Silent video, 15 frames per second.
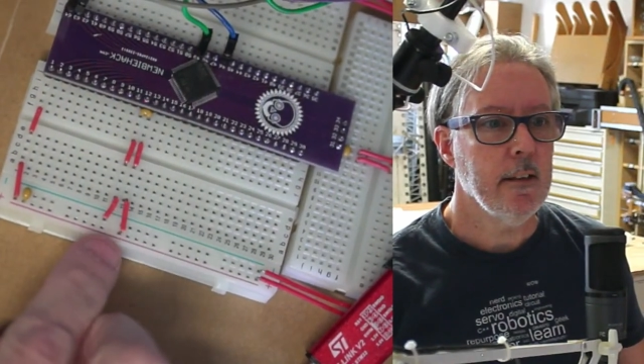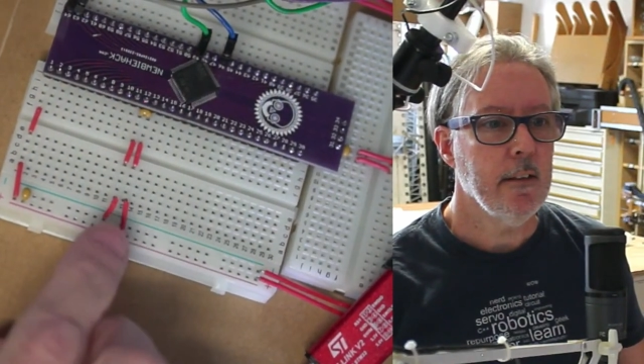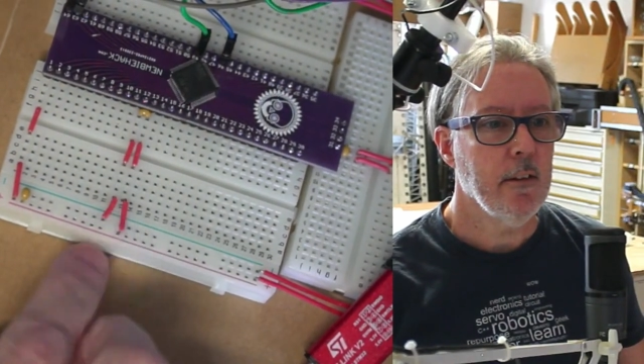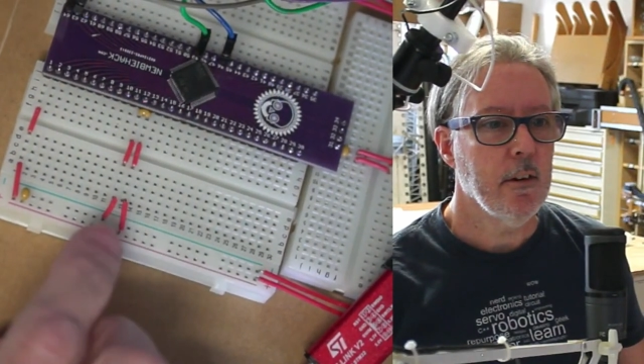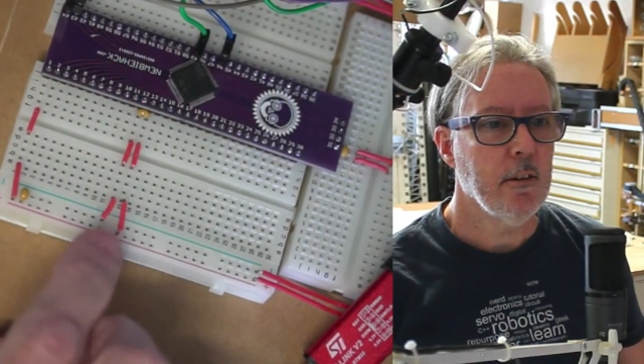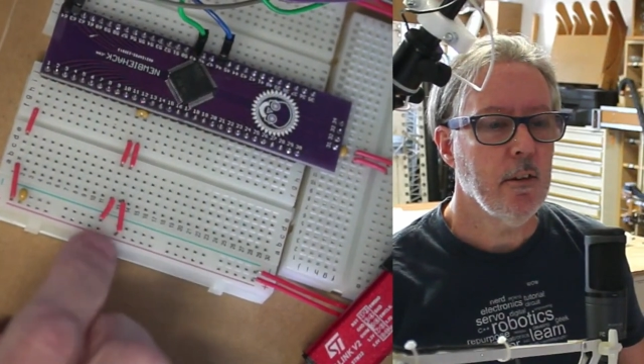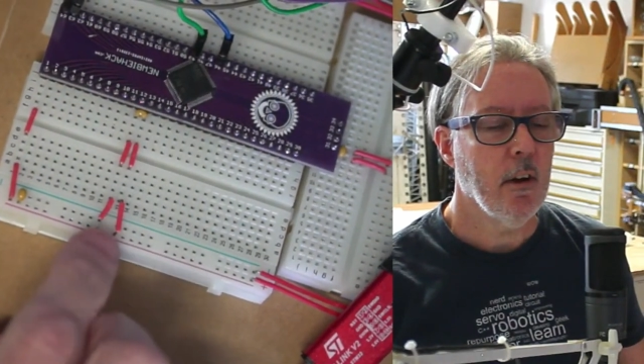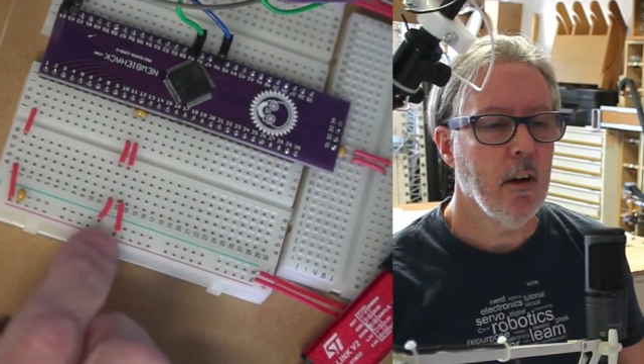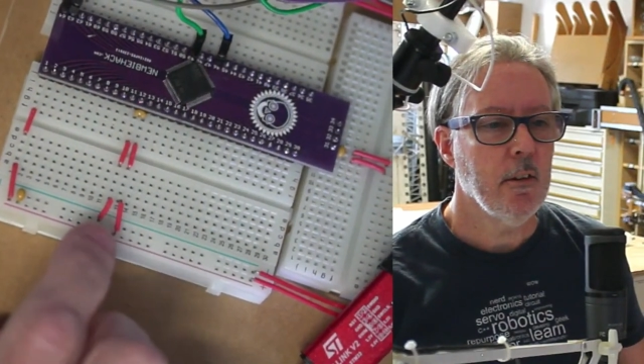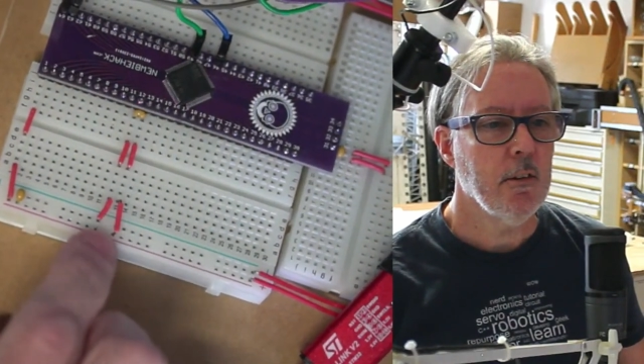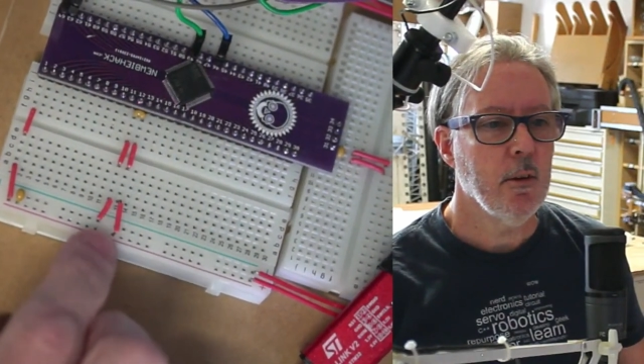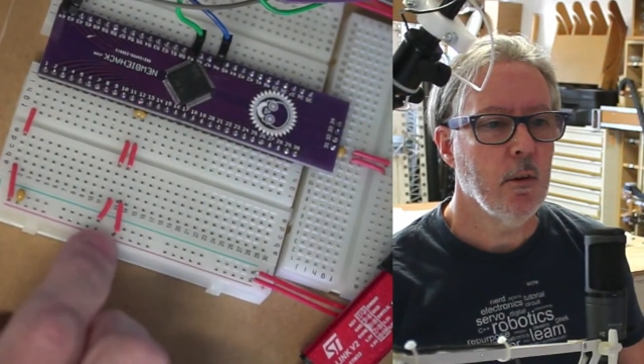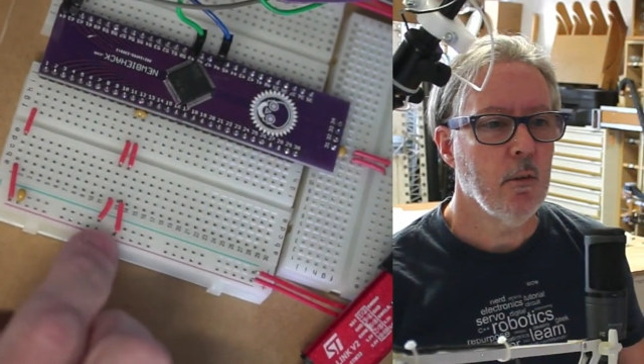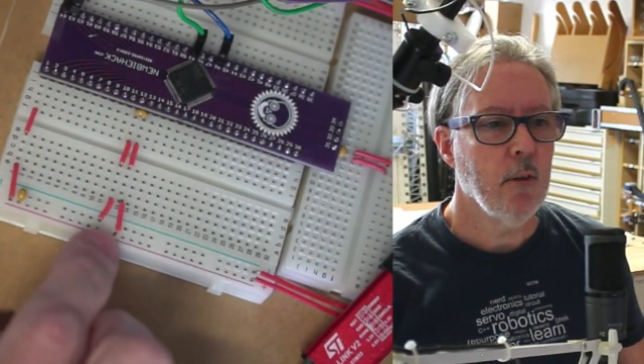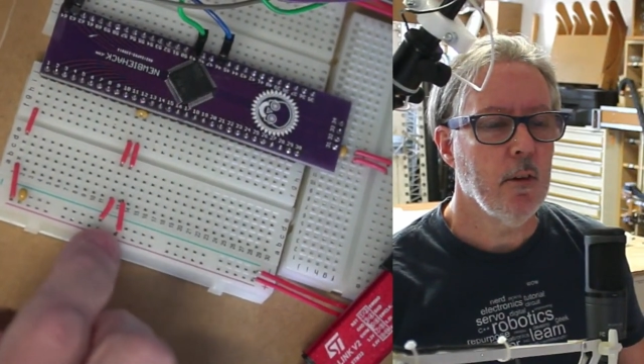There's
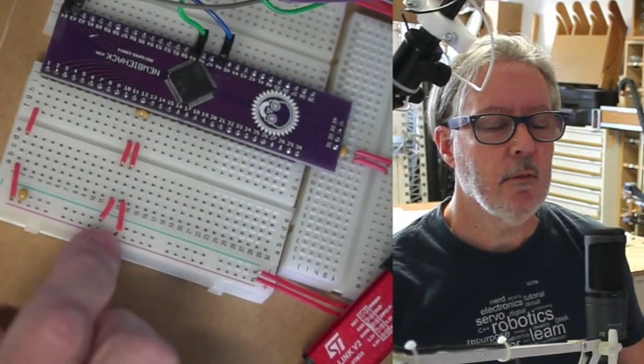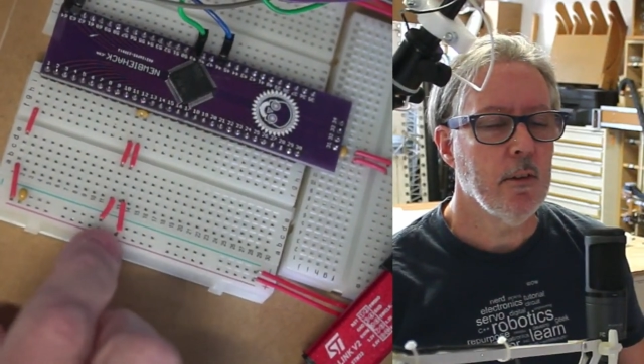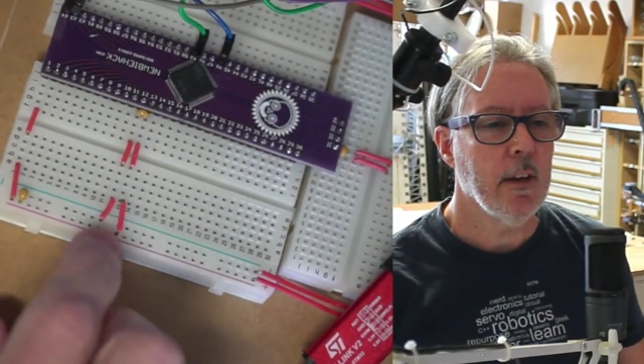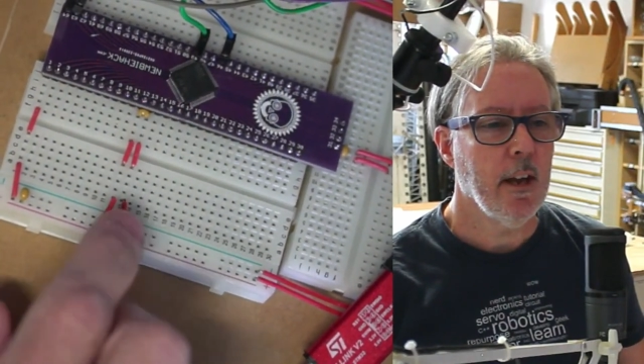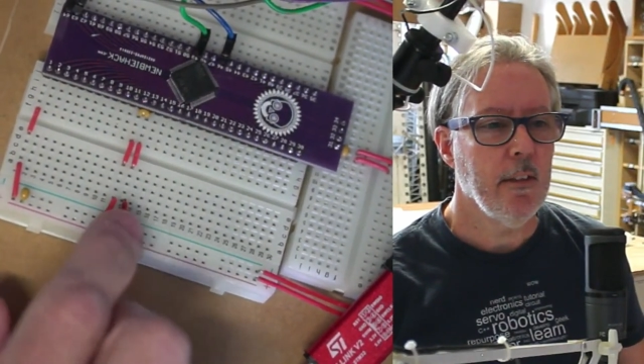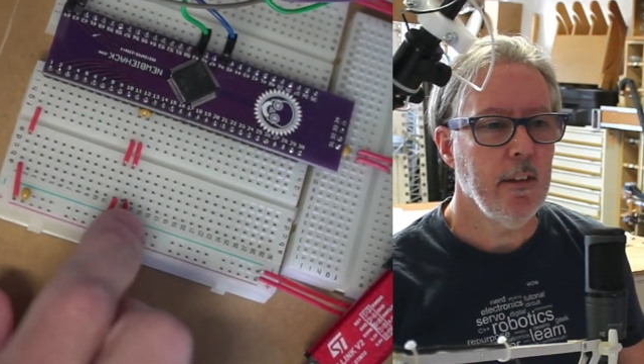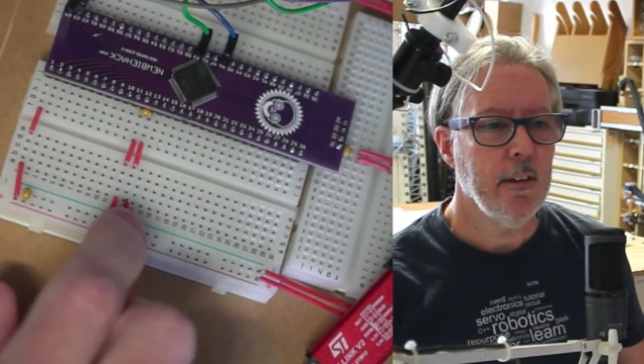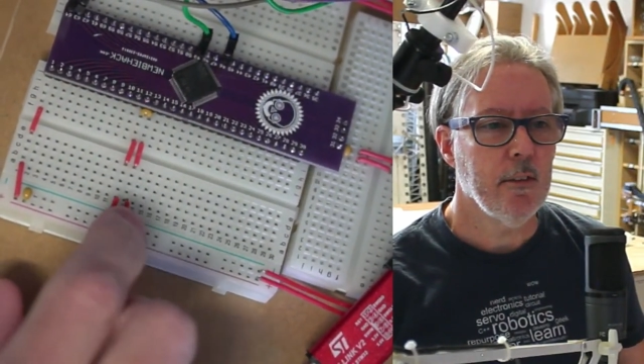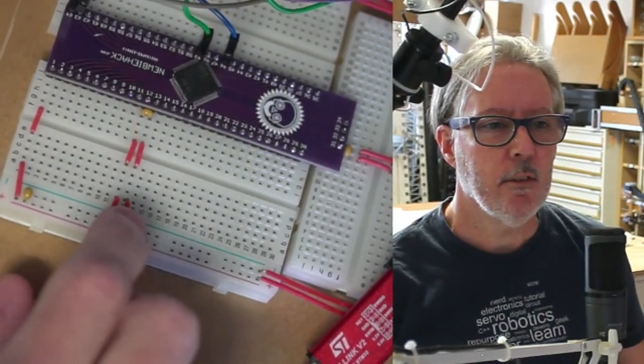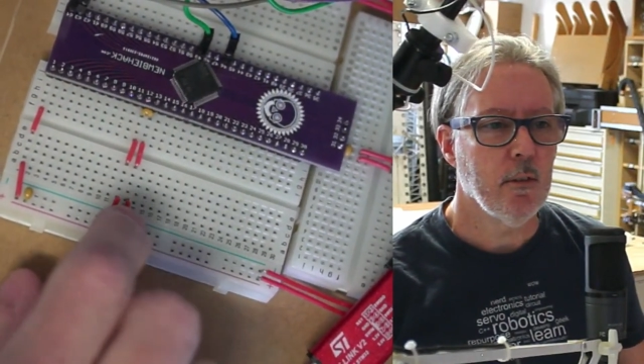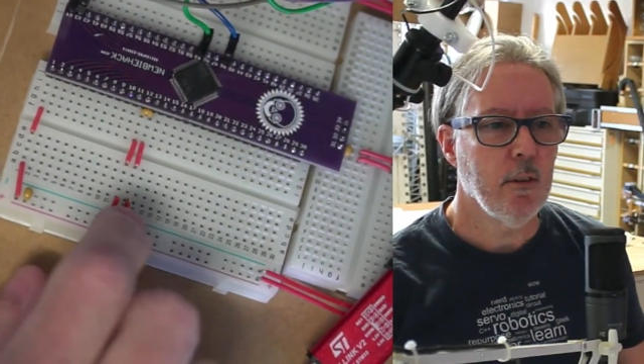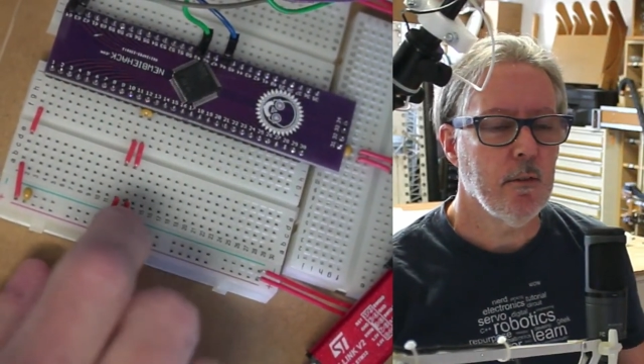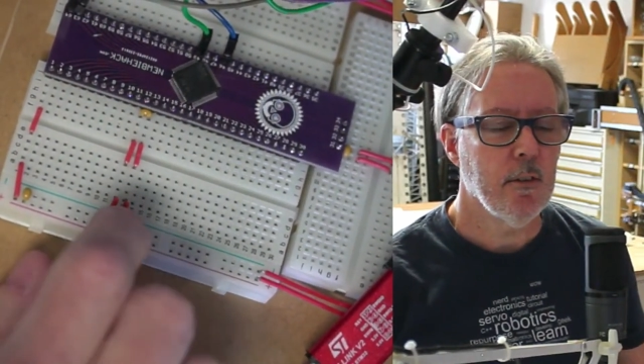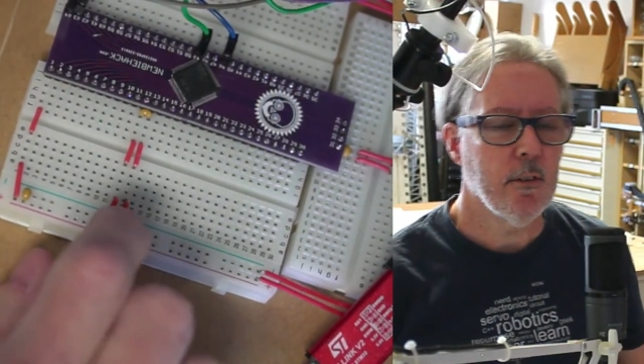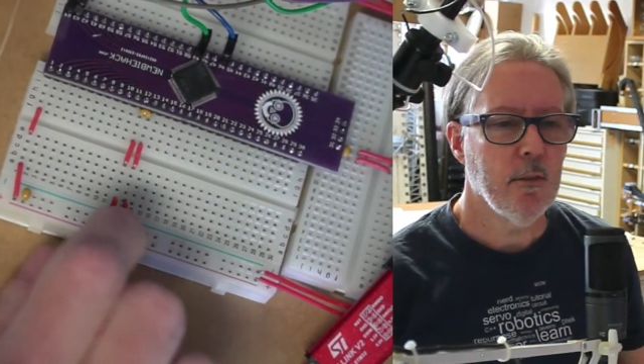also a reference, I think there's a
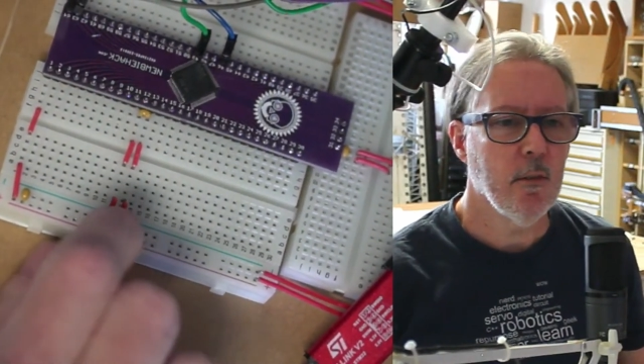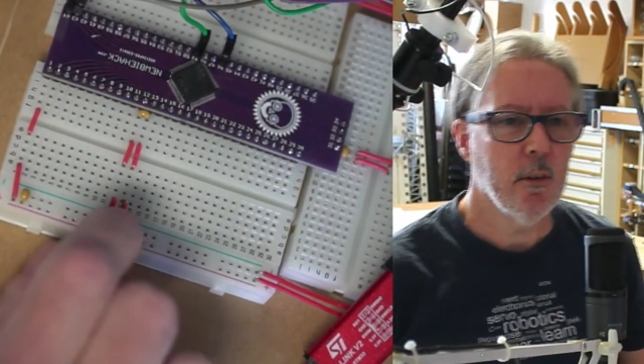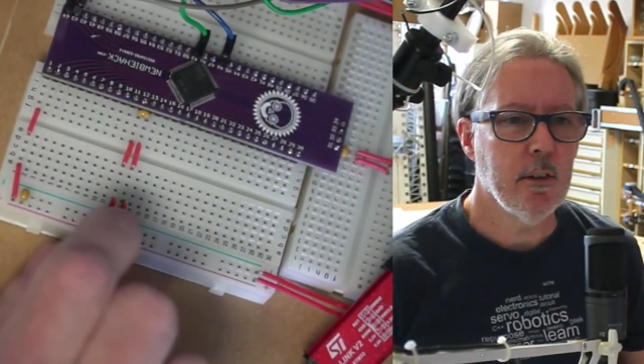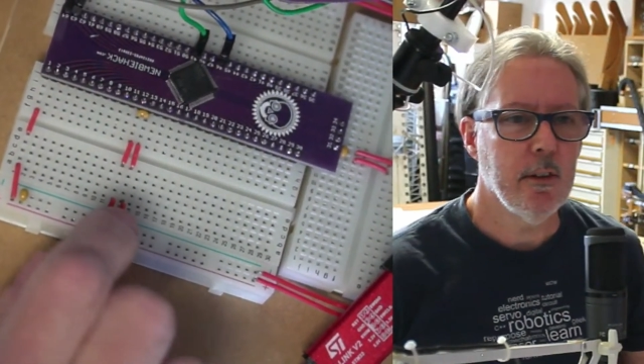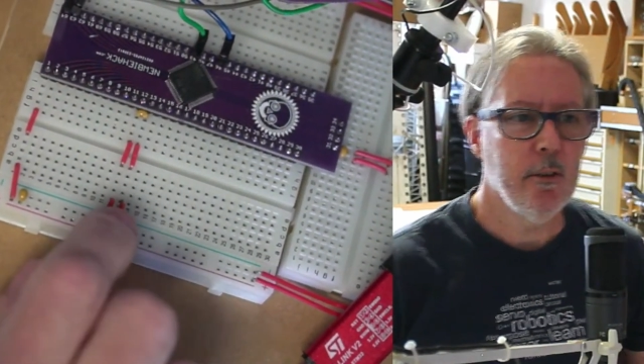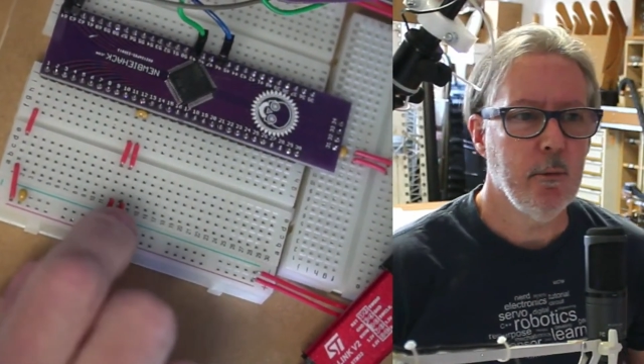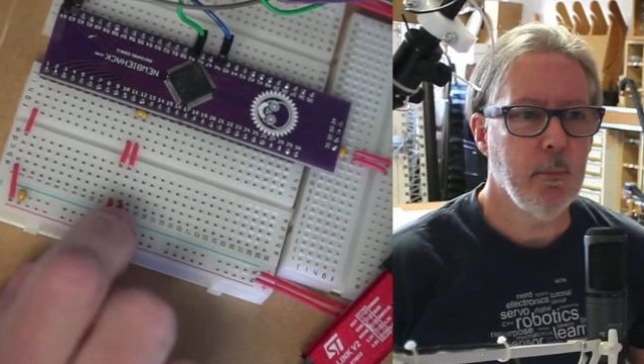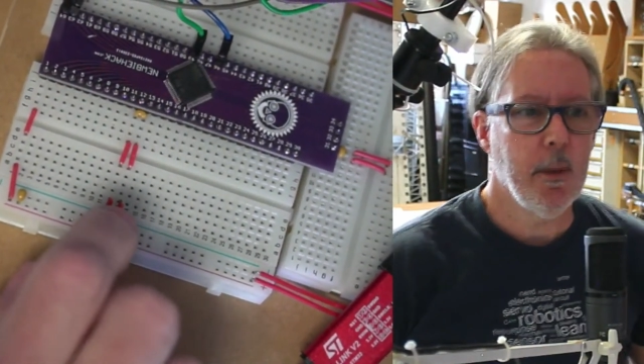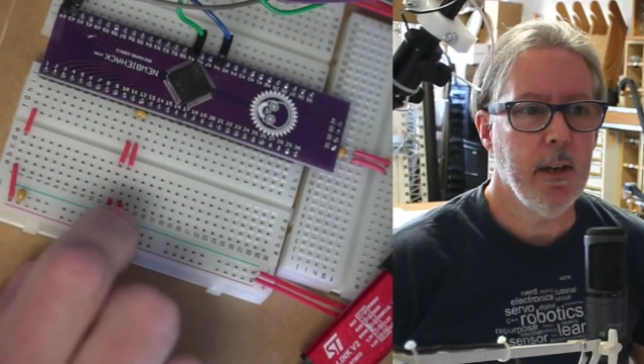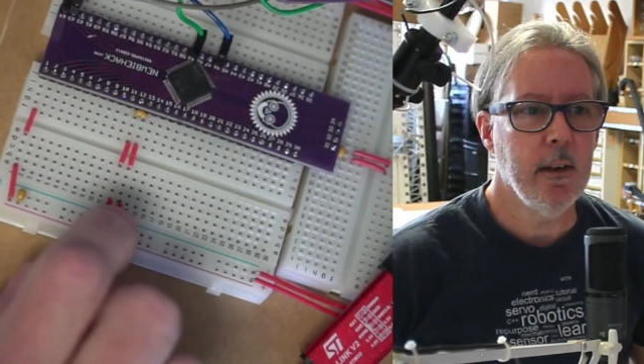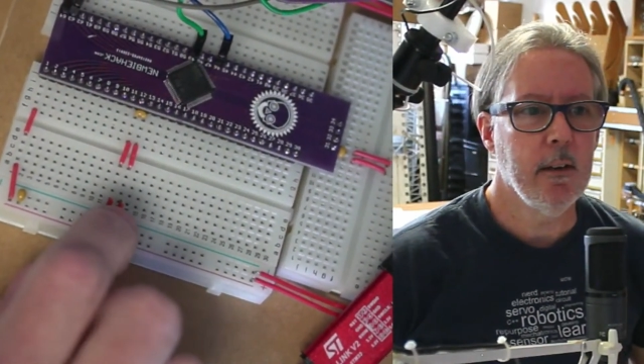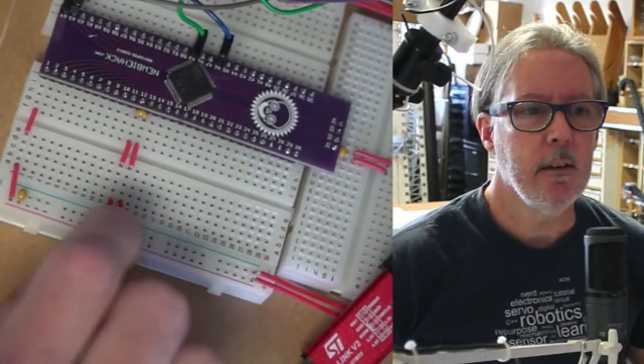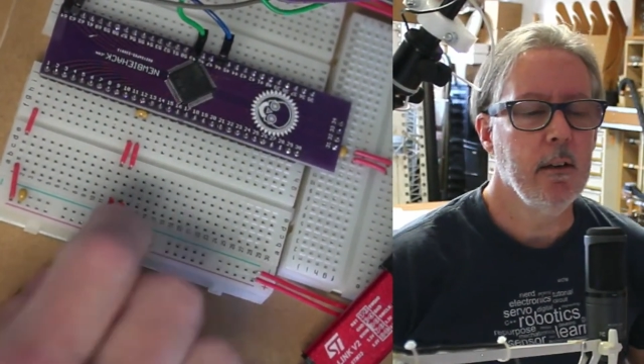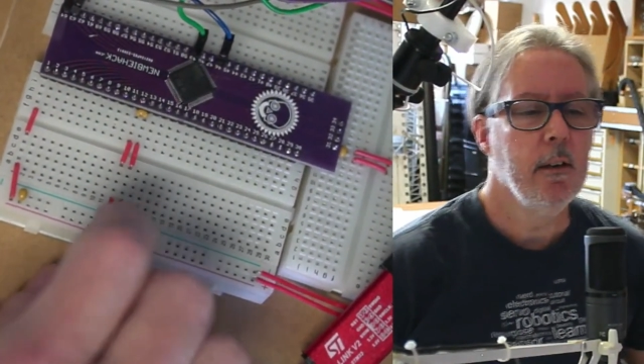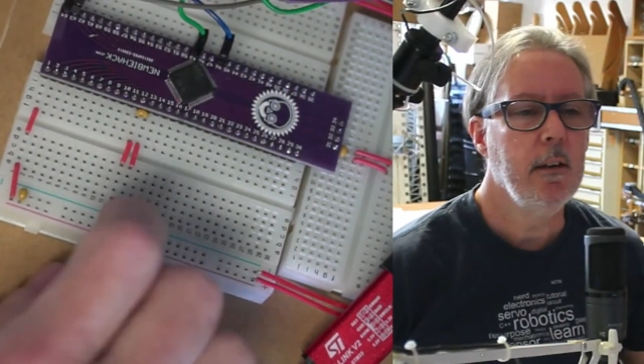reference voltage
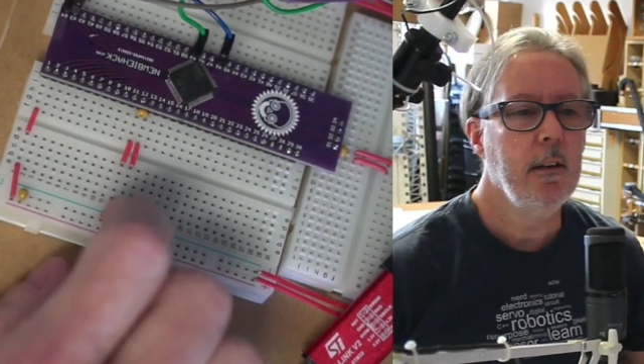pin